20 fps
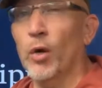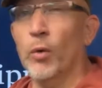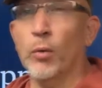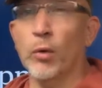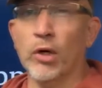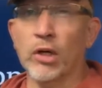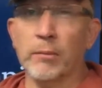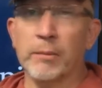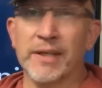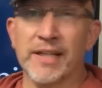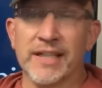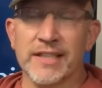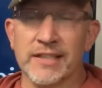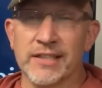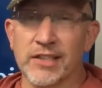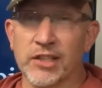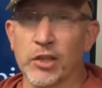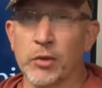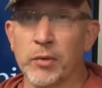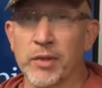We're going to be
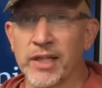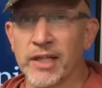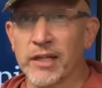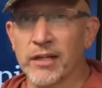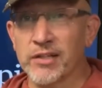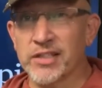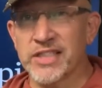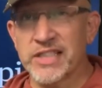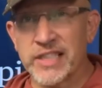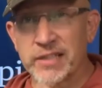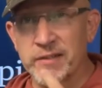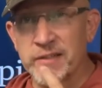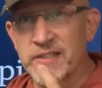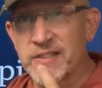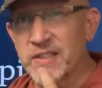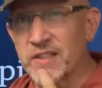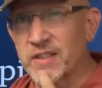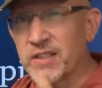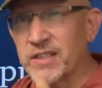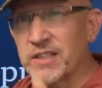continuing in our
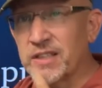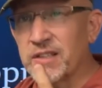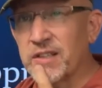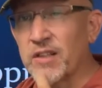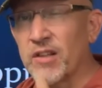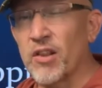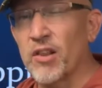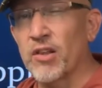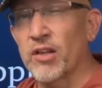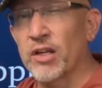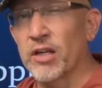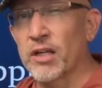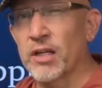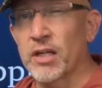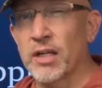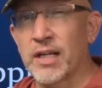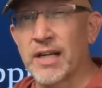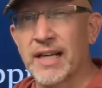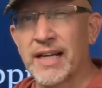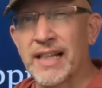series on
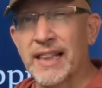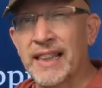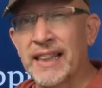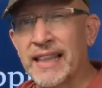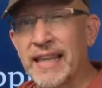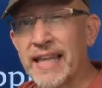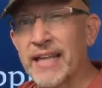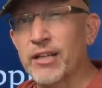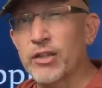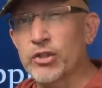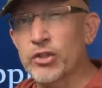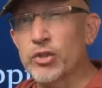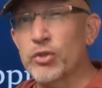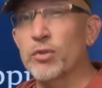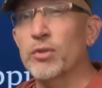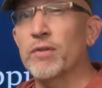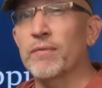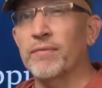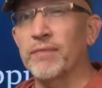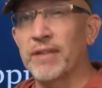the letter
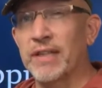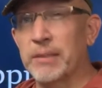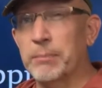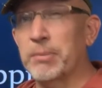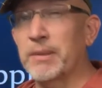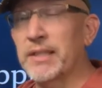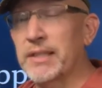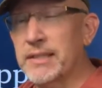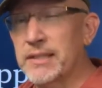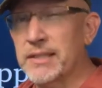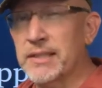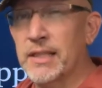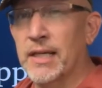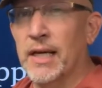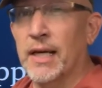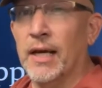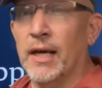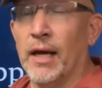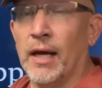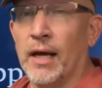to the Philippians.
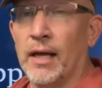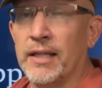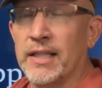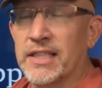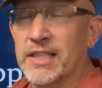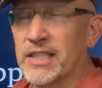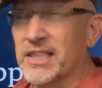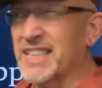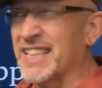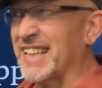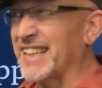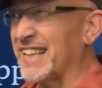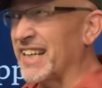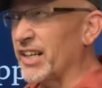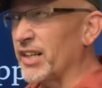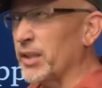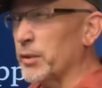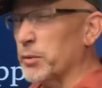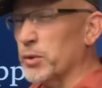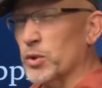Uh, this is a
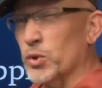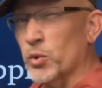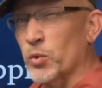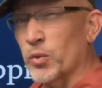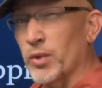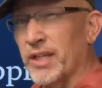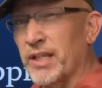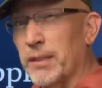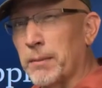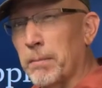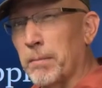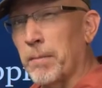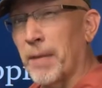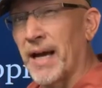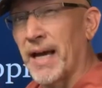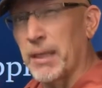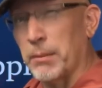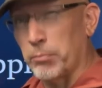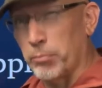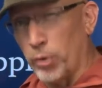letter that was written
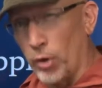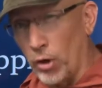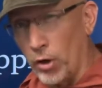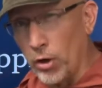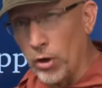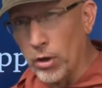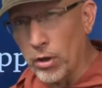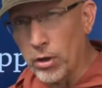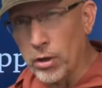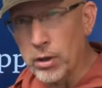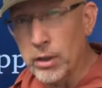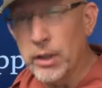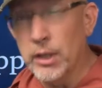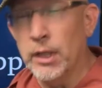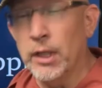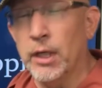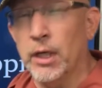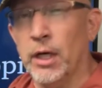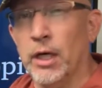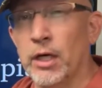by Paul
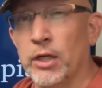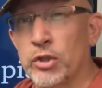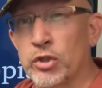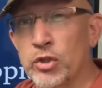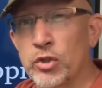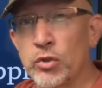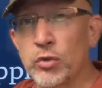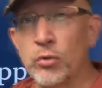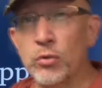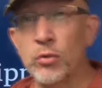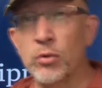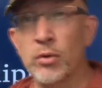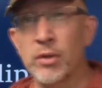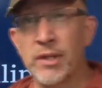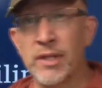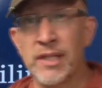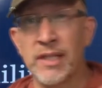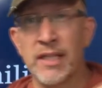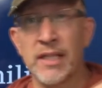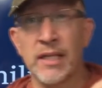uh, to
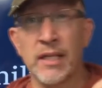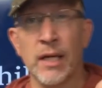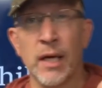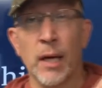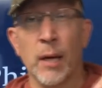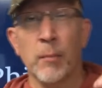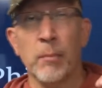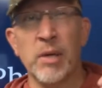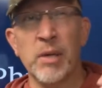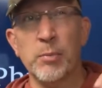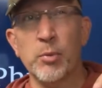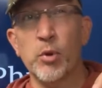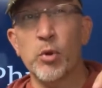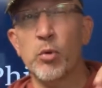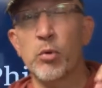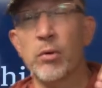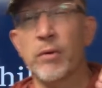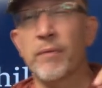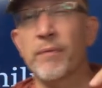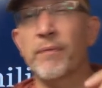the people
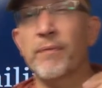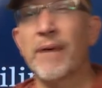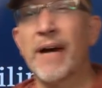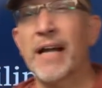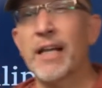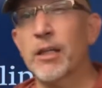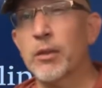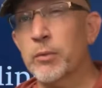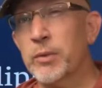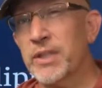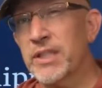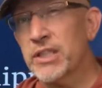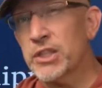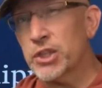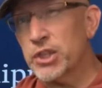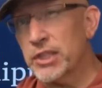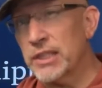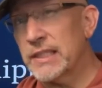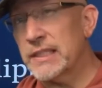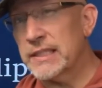who are following
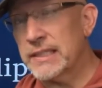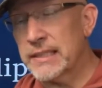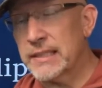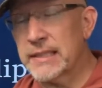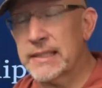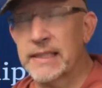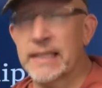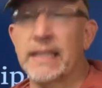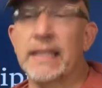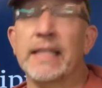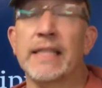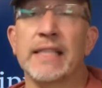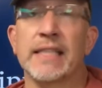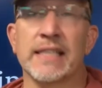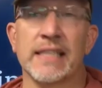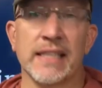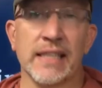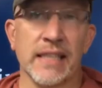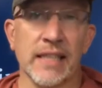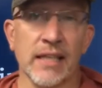Jesus in the
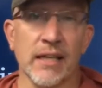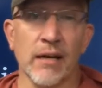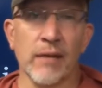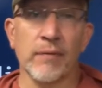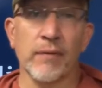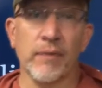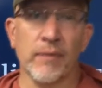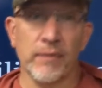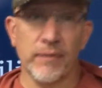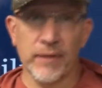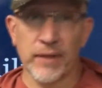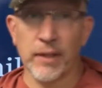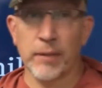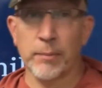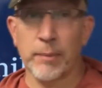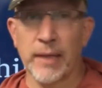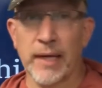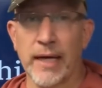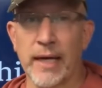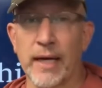city of
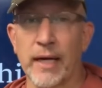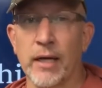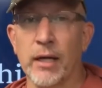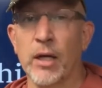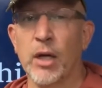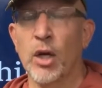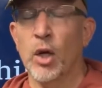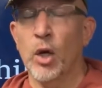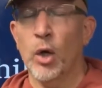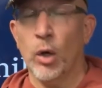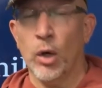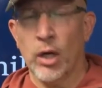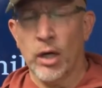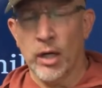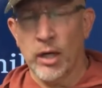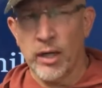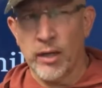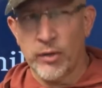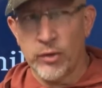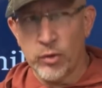Philippi.
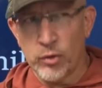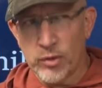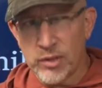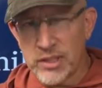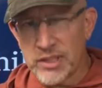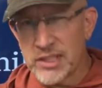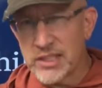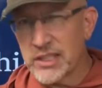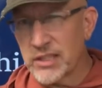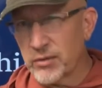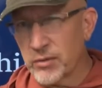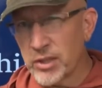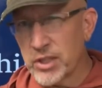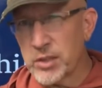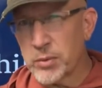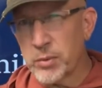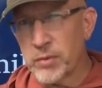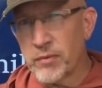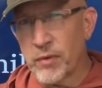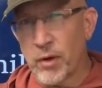Uh, through this
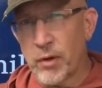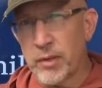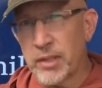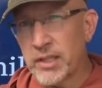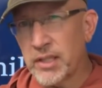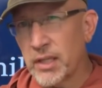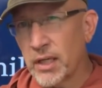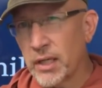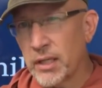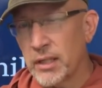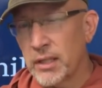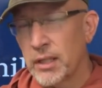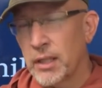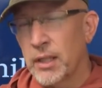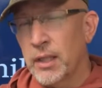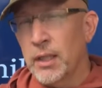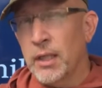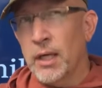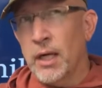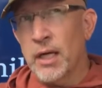series, we've already done
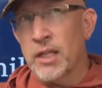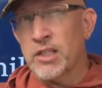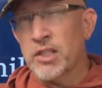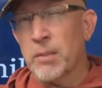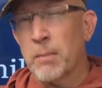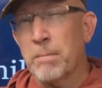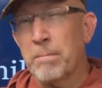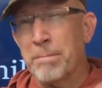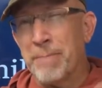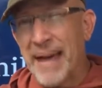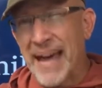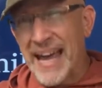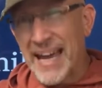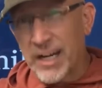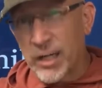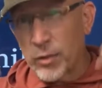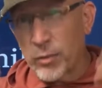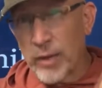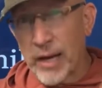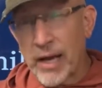uh, some
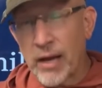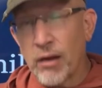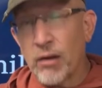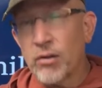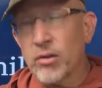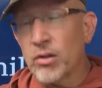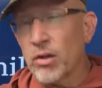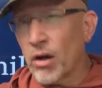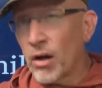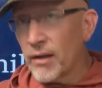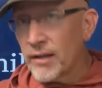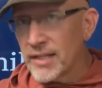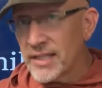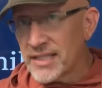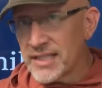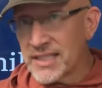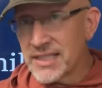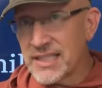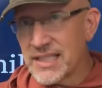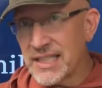background on the
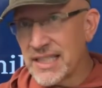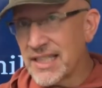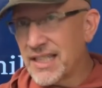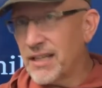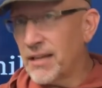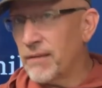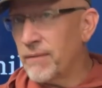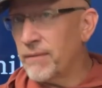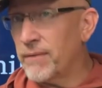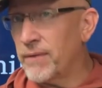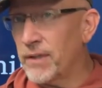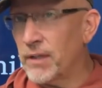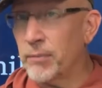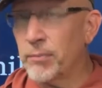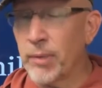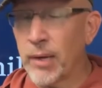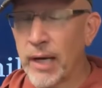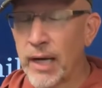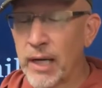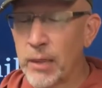city of
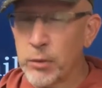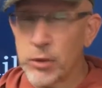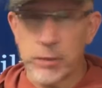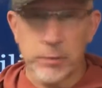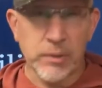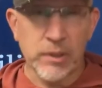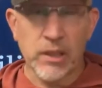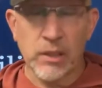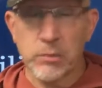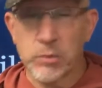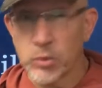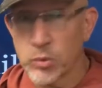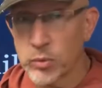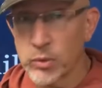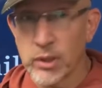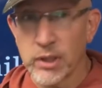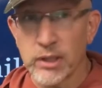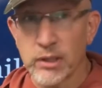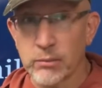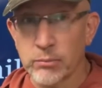Philippi, which becomes
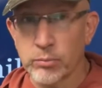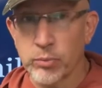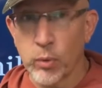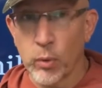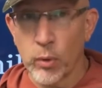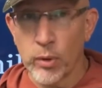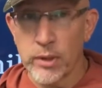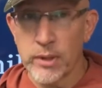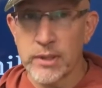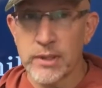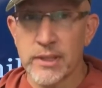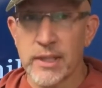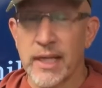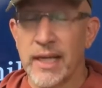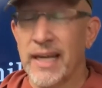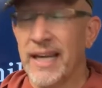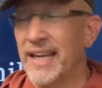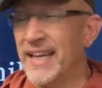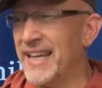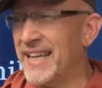really important
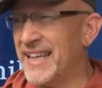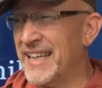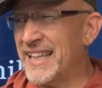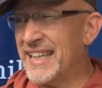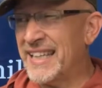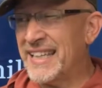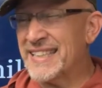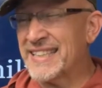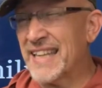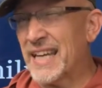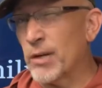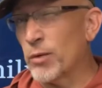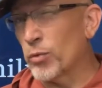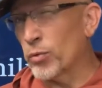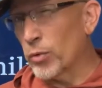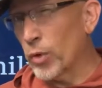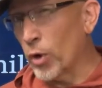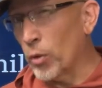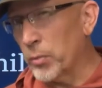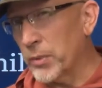it is a
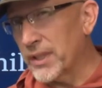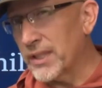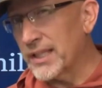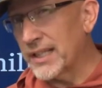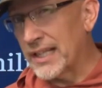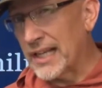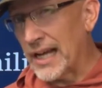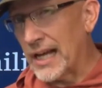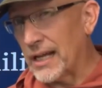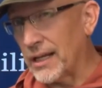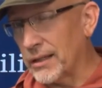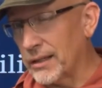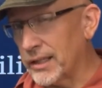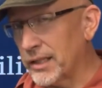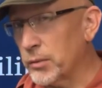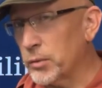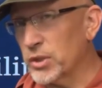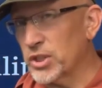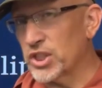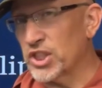Roman
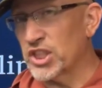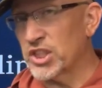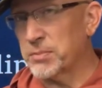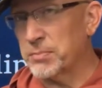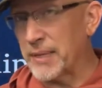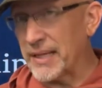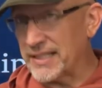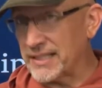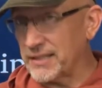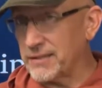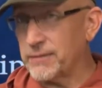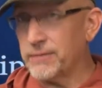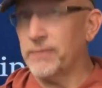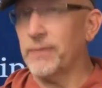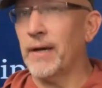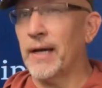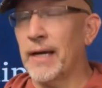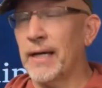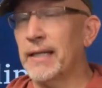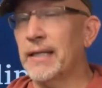colony, which is
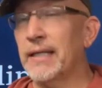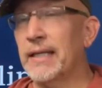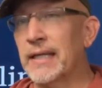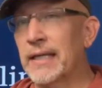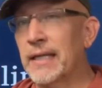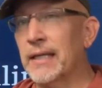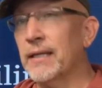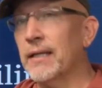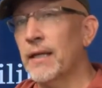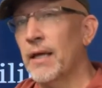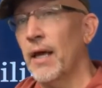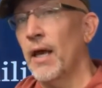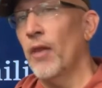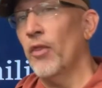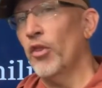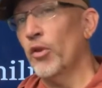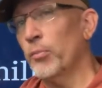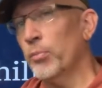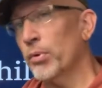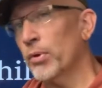specified in
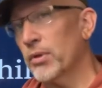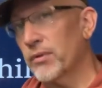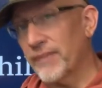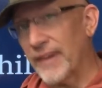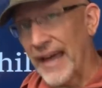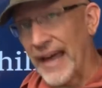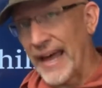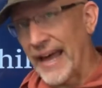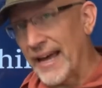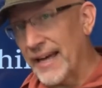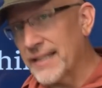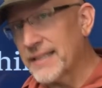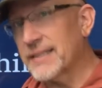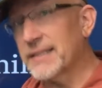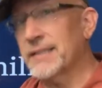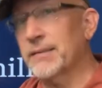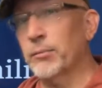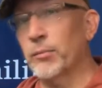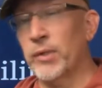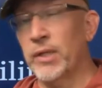the book of
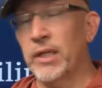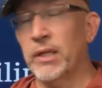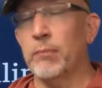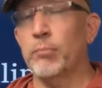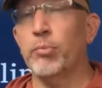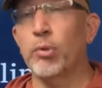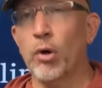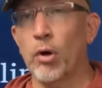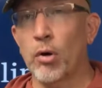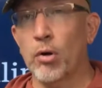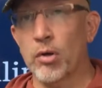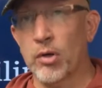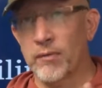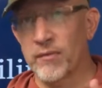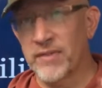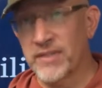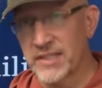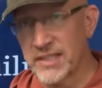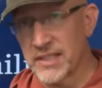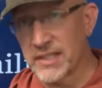Acts. When Paul
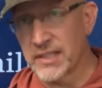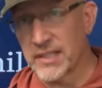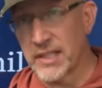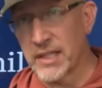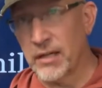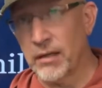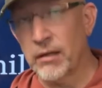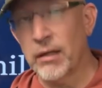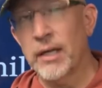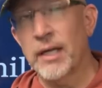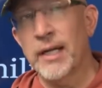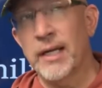visits there,